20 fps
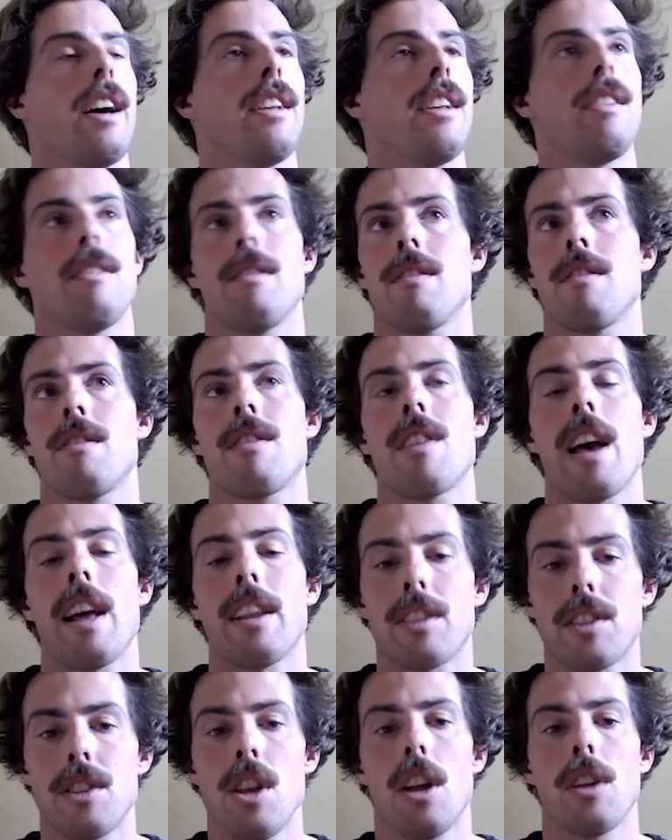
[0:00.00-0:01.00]
And
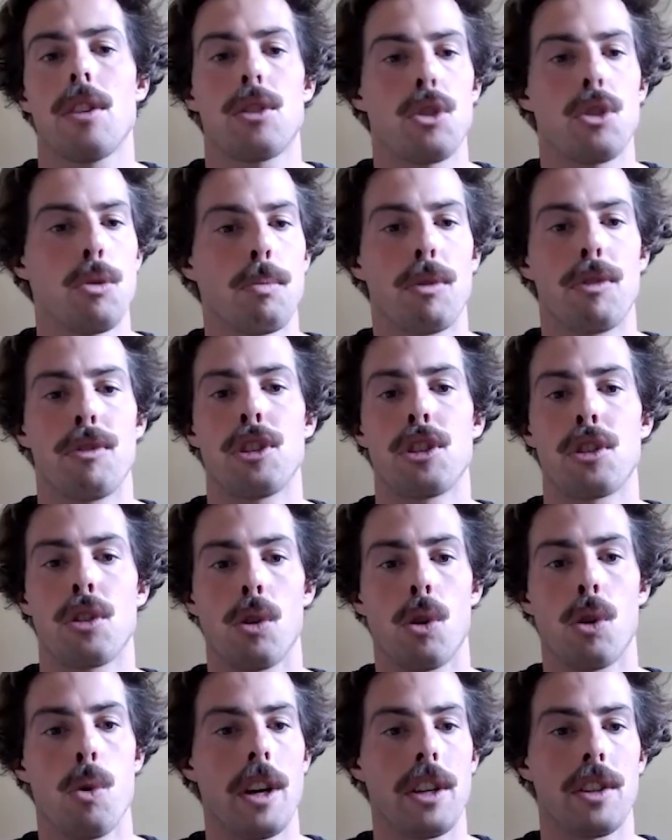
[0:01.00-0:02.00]
that's not a
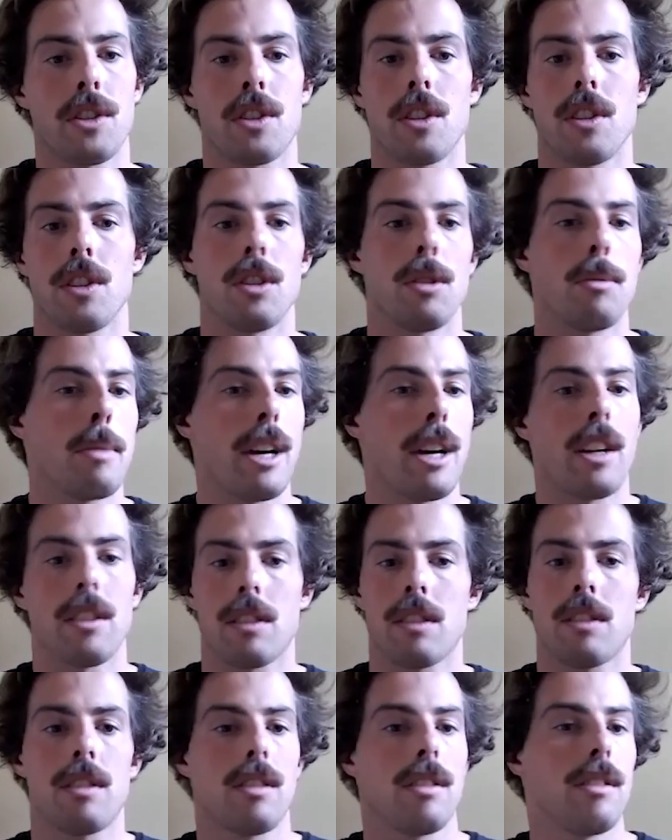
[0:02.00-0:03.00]
superficial question
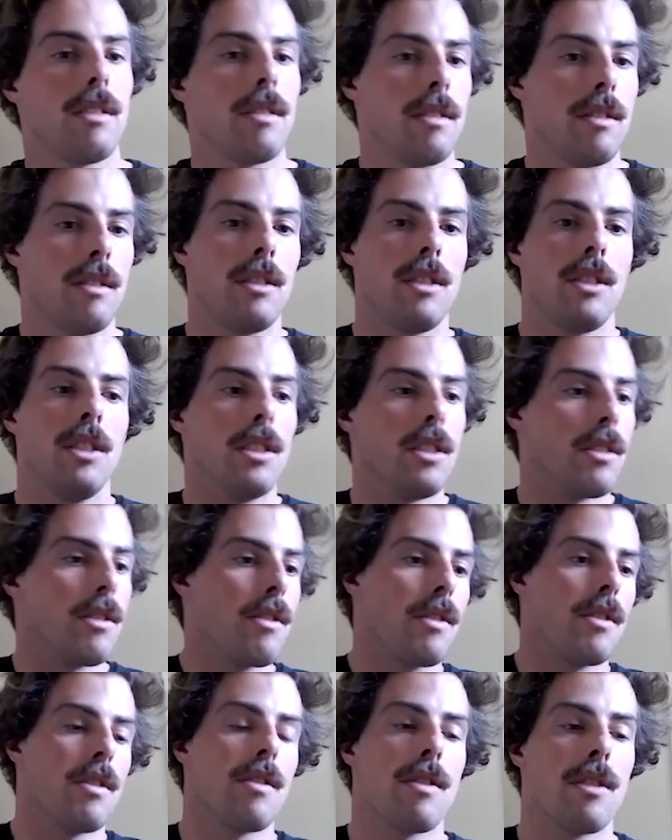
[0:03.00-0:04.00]
about, you
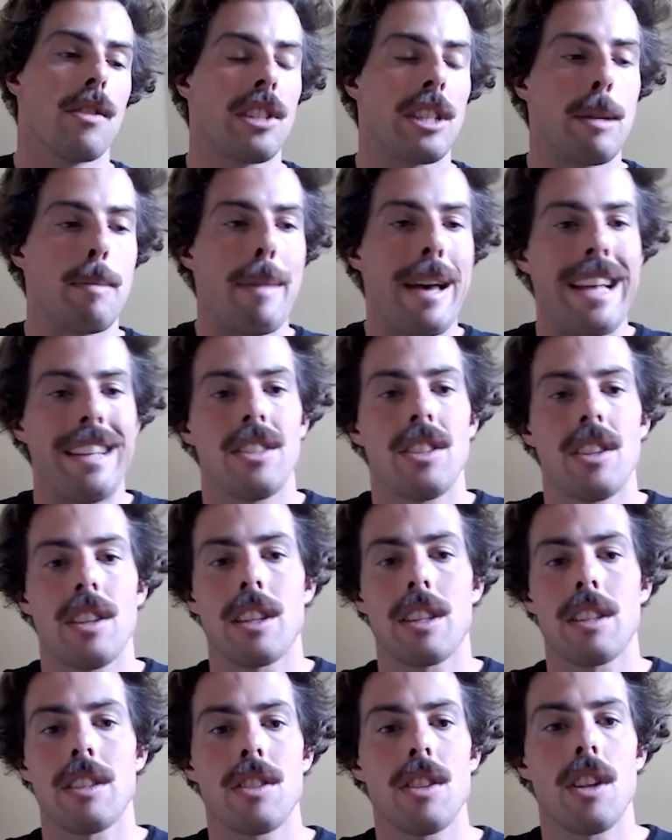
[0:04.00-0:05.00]
know, the, the
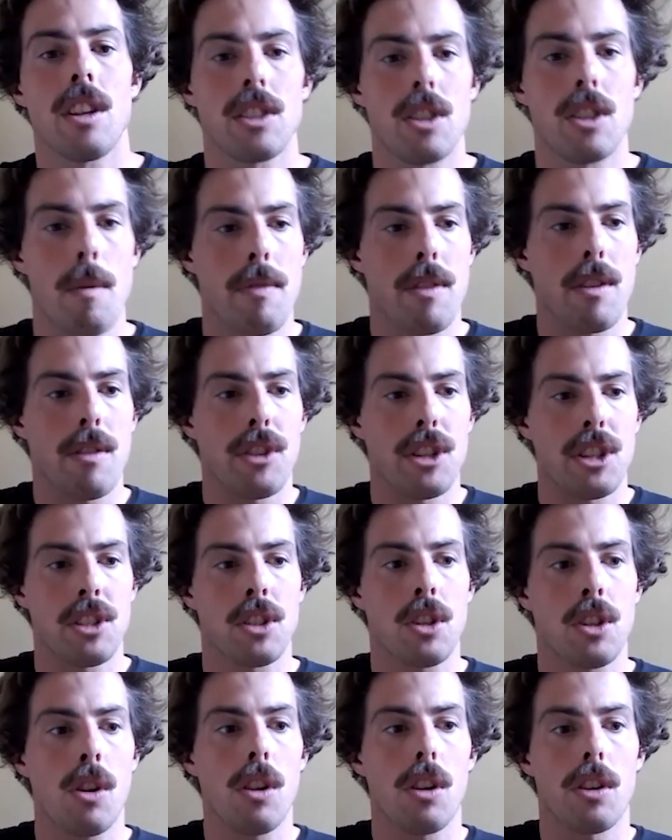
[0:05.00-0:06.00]
semantic. It's not something very
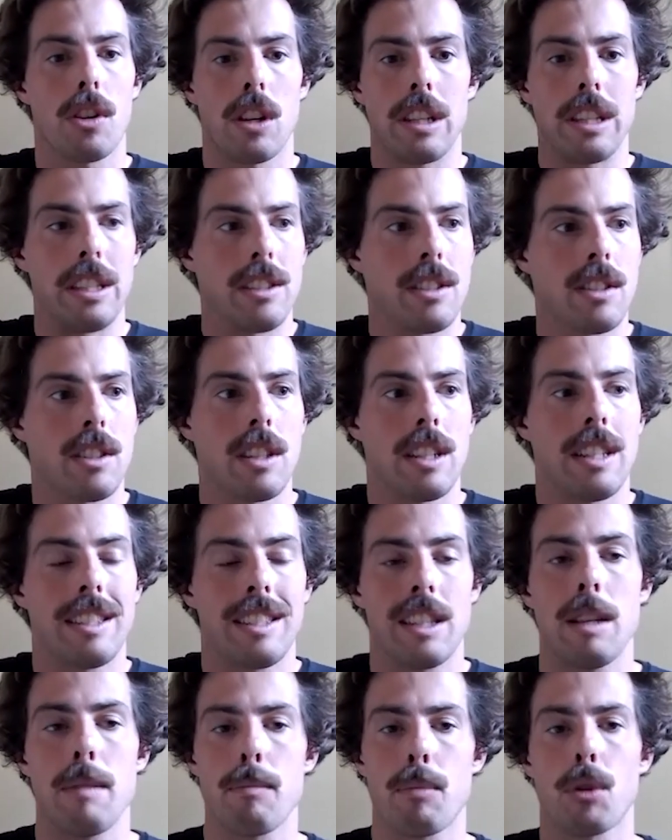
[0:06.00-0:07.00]
scholarly. It's,
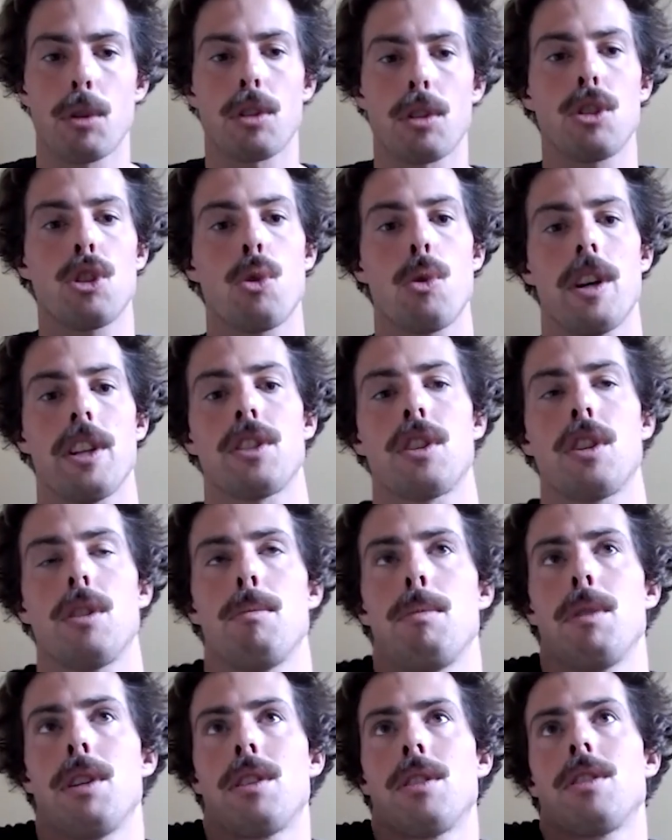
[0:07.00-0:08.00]
it's an important
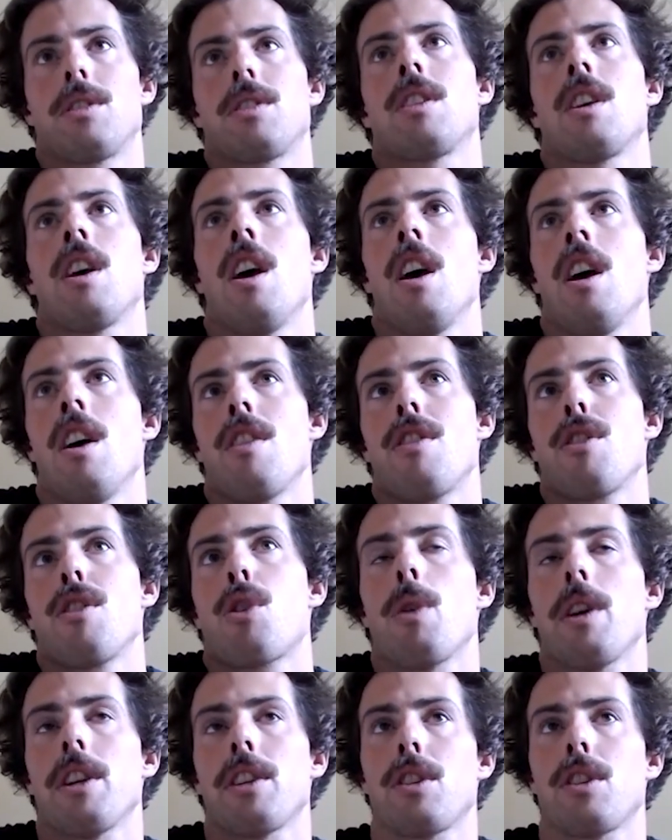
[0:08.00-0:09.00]
question because the
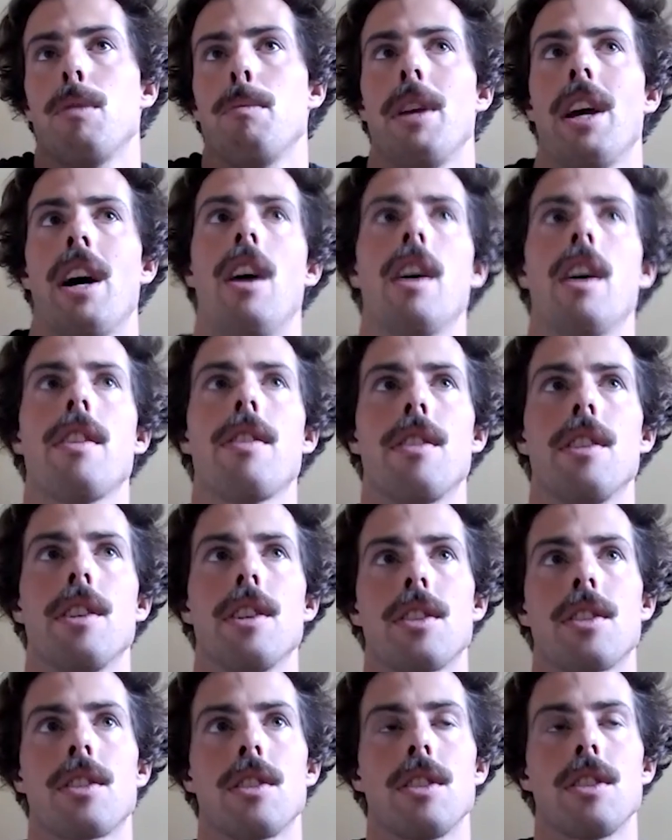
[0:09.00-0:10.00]
question behind
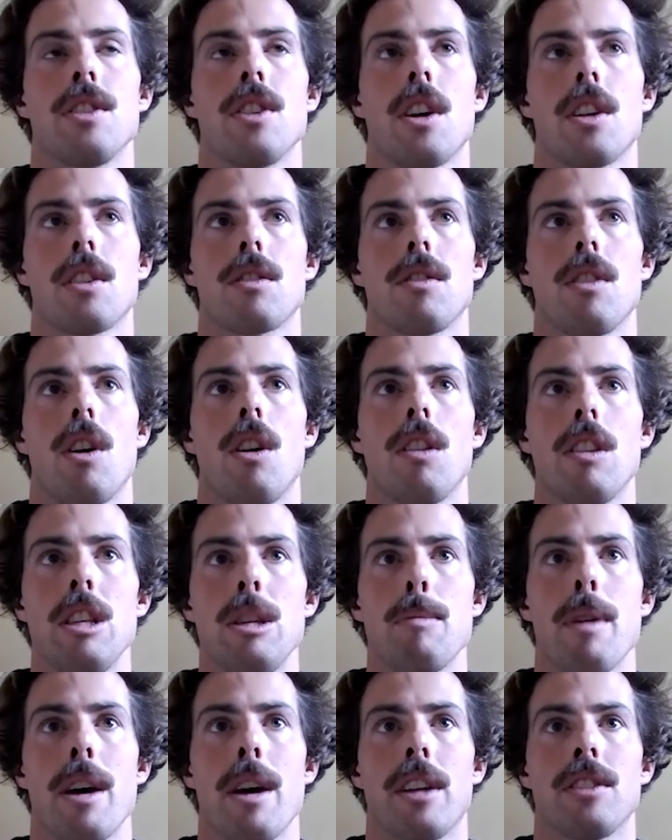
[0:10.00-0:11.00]
this is not
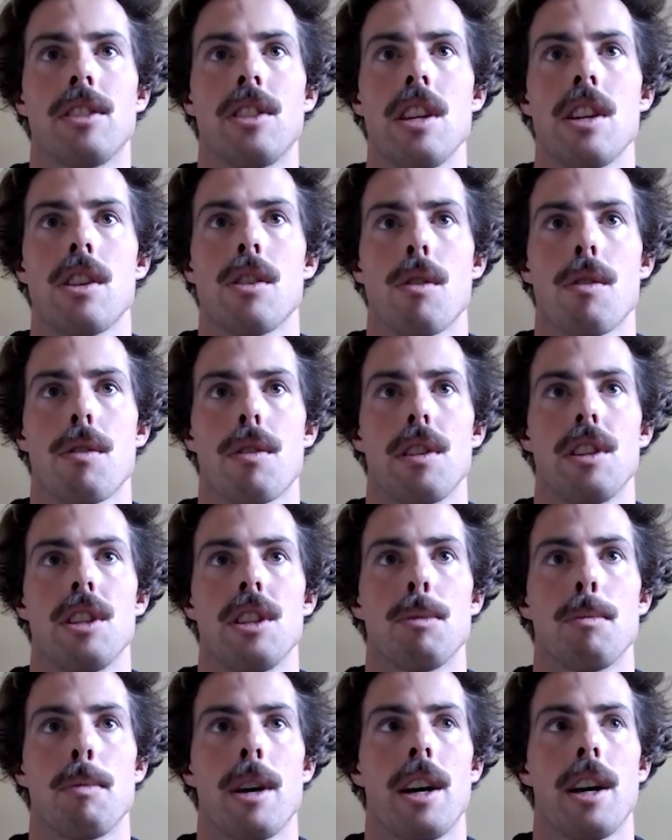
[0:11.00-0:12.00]
only about degrowth,
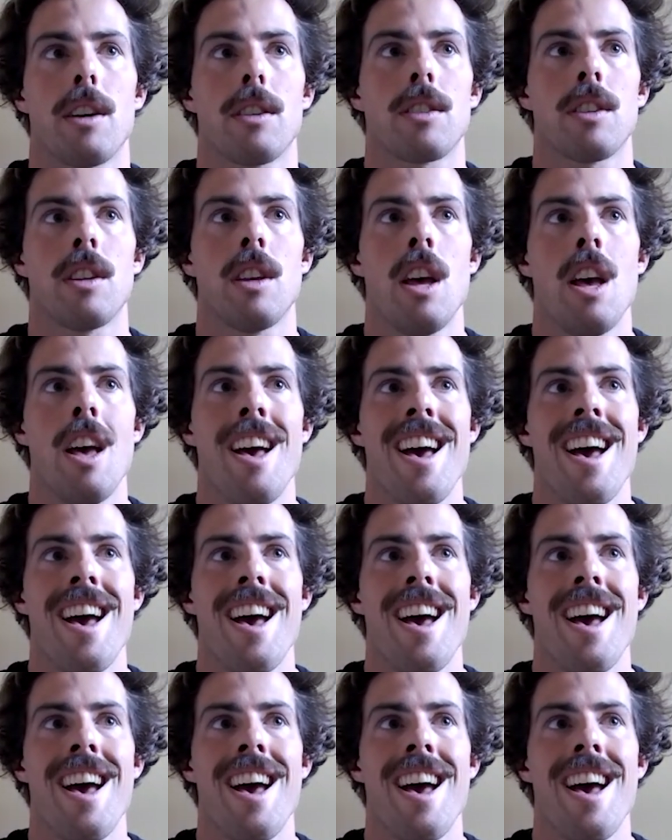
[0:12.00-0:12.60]
is about